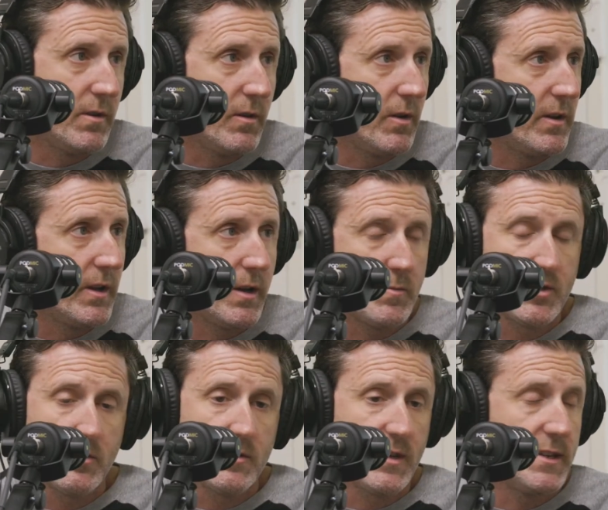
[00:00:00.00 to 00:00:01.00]
You know, and I'm
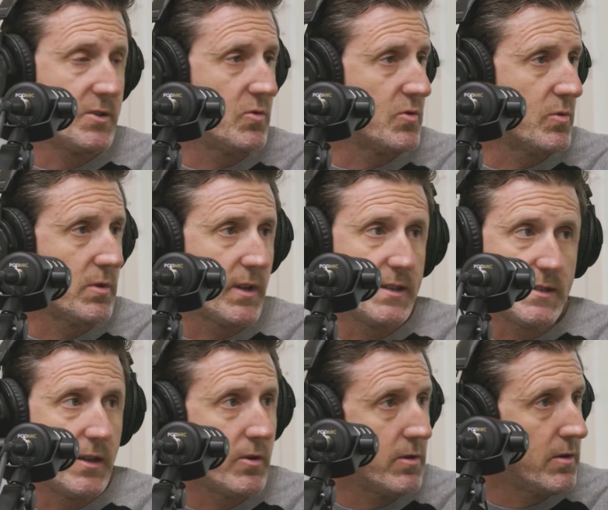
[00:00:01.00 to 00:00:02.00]
sure there's high schools where kids
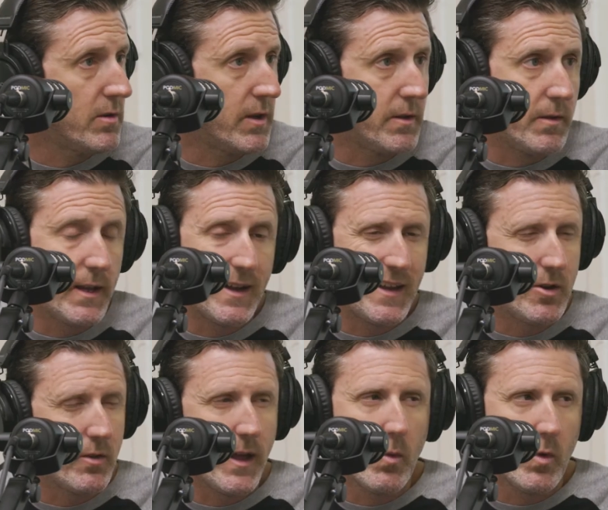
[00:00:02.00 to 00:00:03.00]
get hurt, and I
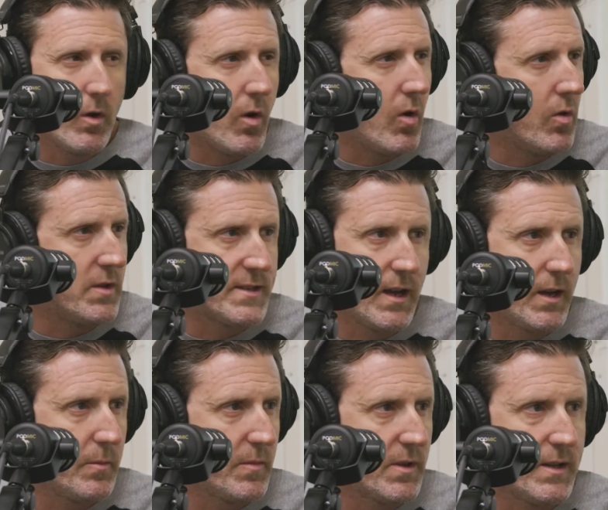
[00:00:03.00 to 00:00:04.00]
hear that one all the
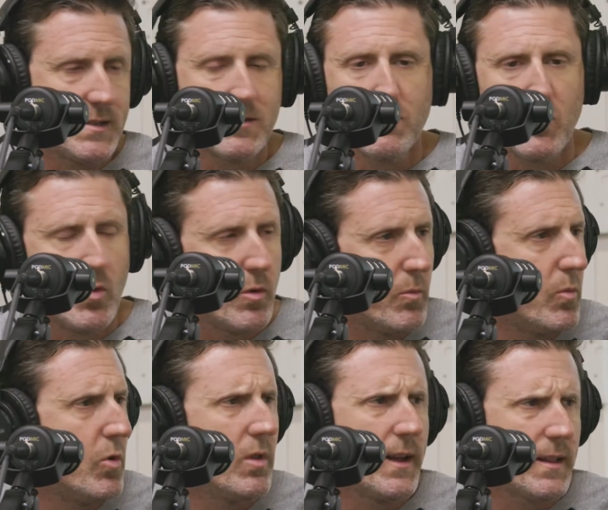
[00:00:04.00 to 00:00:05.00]
time. Kids are
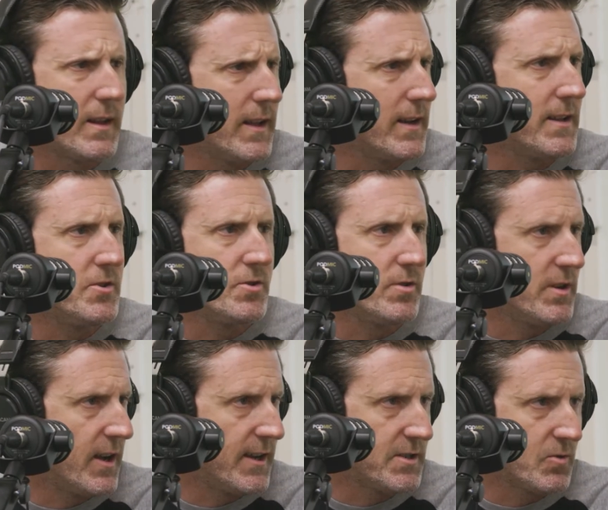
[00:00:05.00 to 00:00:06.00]
more likely to get injured in
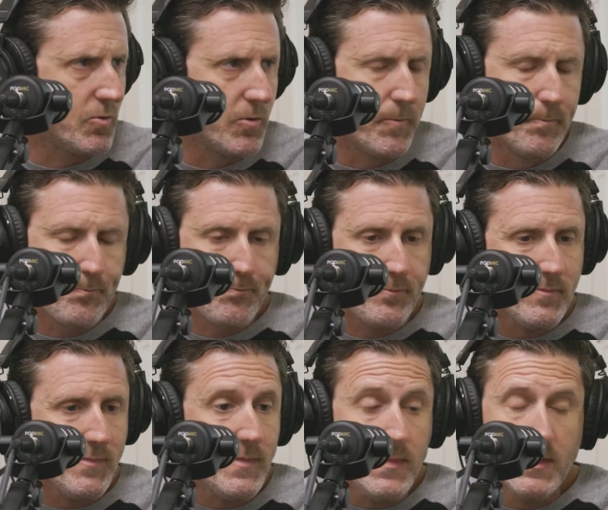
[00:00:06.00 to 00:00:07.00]
high school.
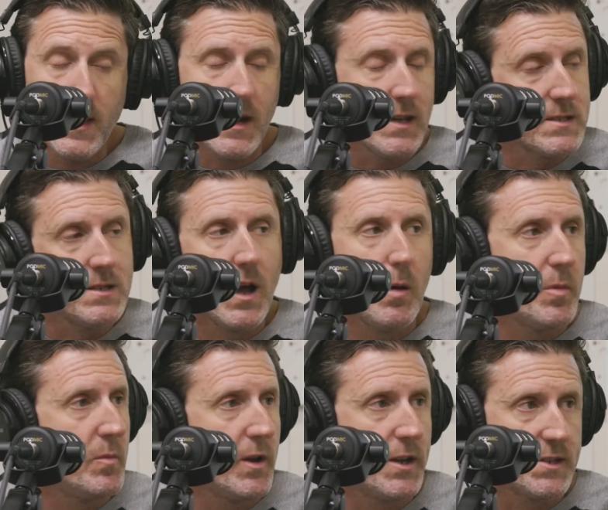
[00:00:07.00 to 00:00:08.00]
That has not
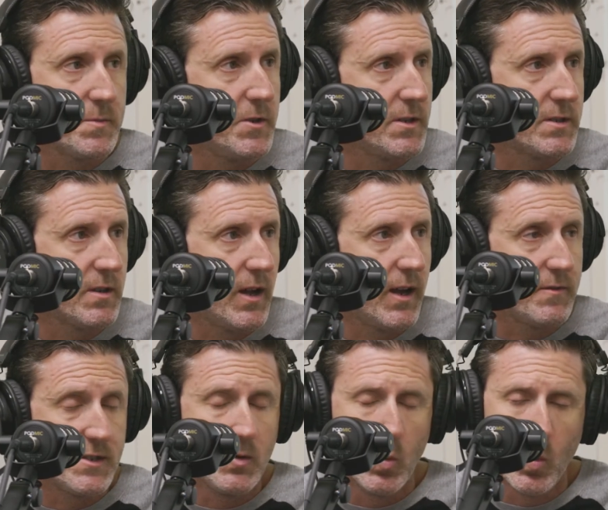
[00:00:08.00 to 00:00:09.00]
been my experience. I have
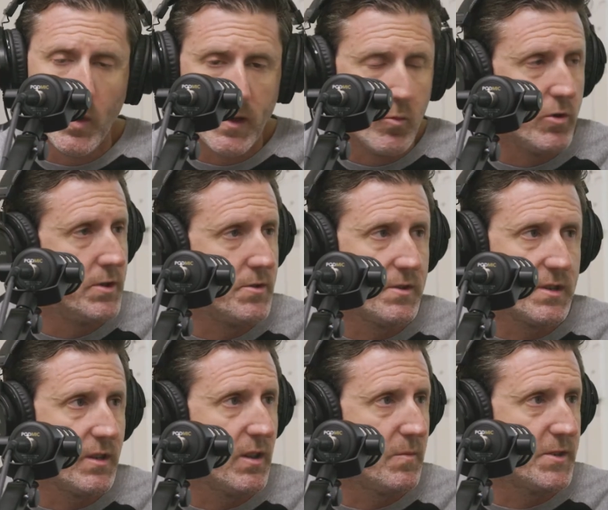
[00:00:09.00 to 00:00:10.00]
seen way more injuries in
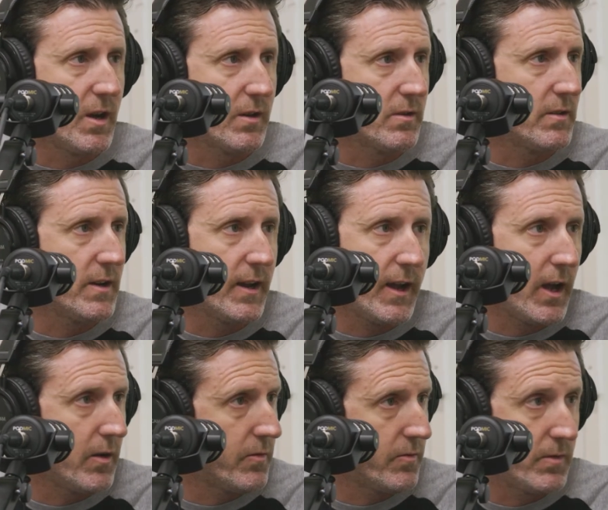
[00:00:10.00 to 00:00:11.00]
club soccer than I
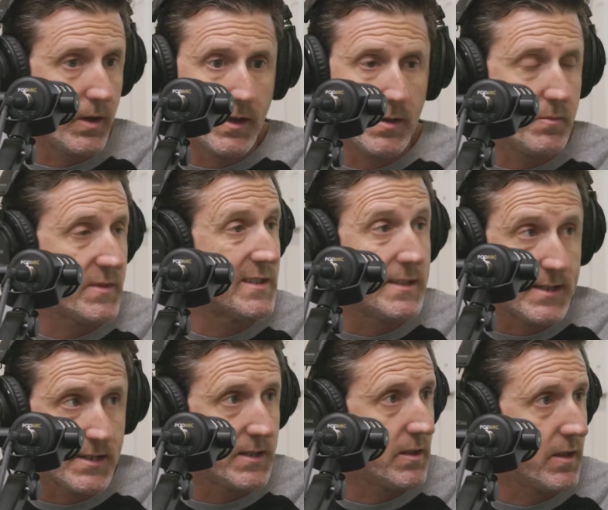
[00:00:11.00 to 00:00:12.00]
have, and
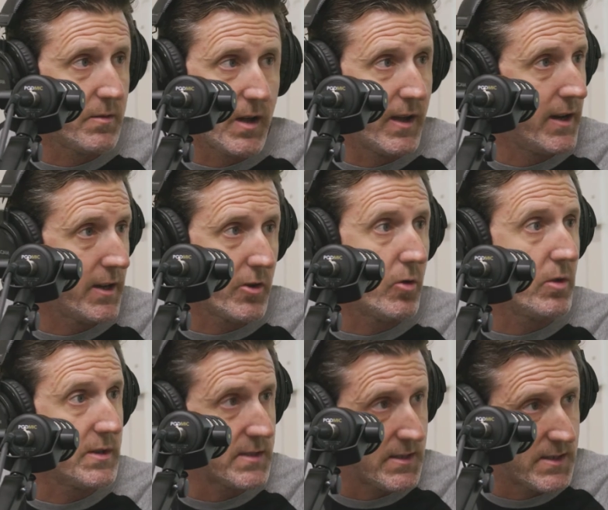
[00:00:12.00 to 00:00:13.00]
statistically, not
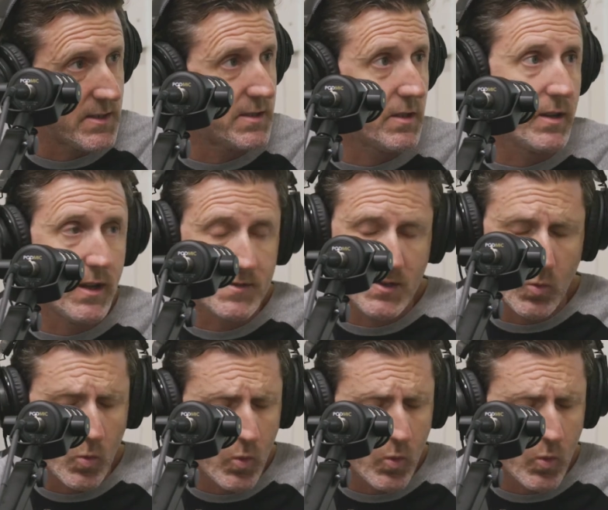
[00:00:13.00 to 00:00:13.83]
anecdotally, statistically, I've seen